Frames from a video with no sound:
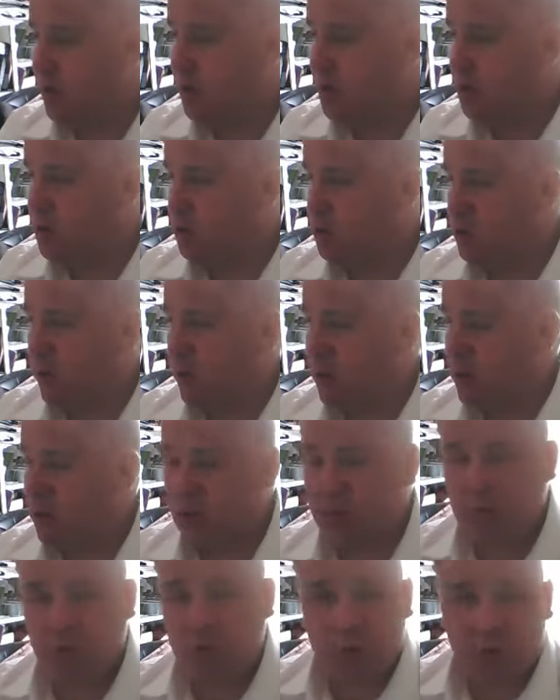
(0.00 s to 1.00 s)

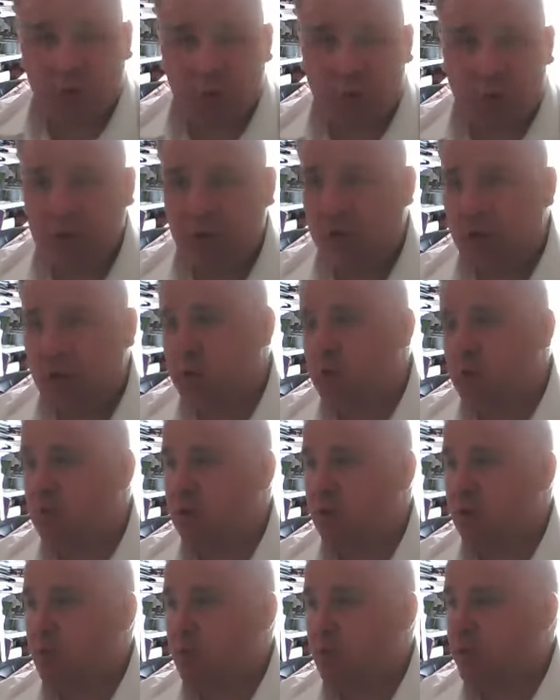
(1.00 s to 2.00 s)
Samuel Zwemer Theological
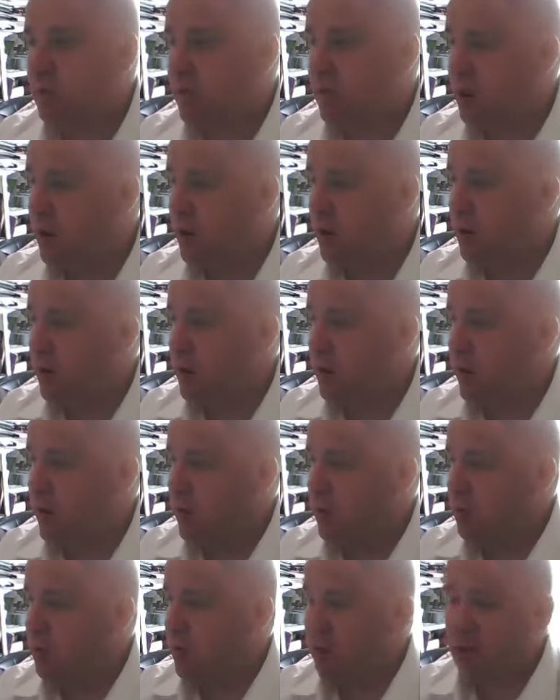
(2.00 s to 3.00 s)
Seminary,
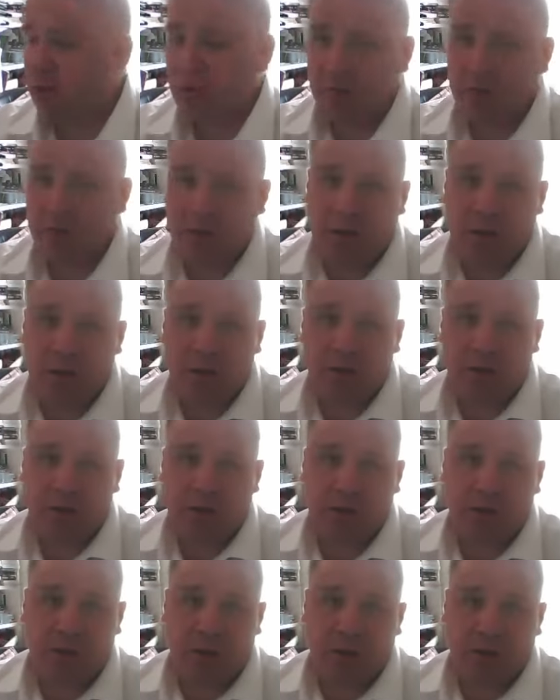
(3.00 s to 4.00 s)
Piccadilly
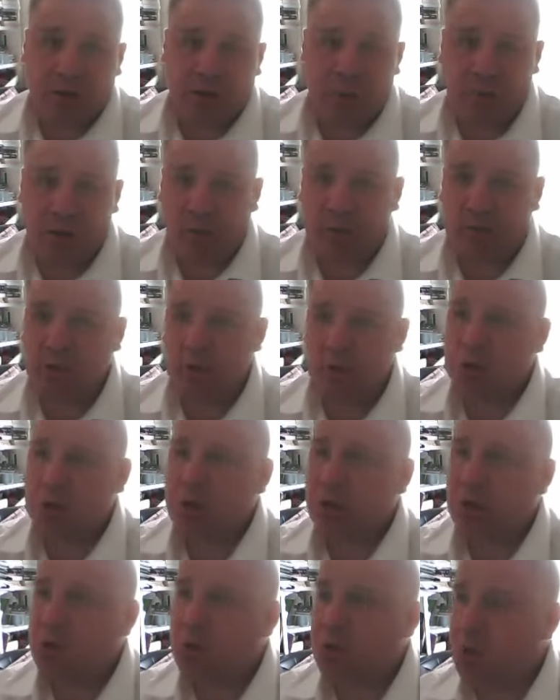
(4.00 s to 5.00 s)
Gardens, Langley Baptist
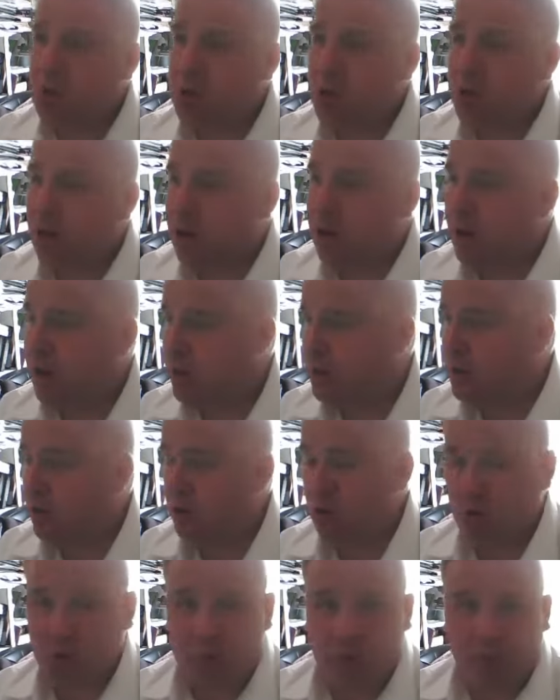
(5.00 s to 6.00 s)
Church,
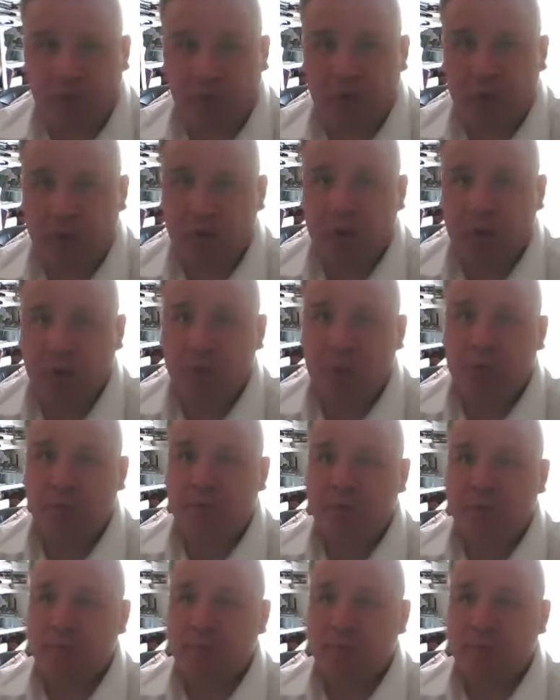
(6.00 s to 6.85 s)
The Gospel for You,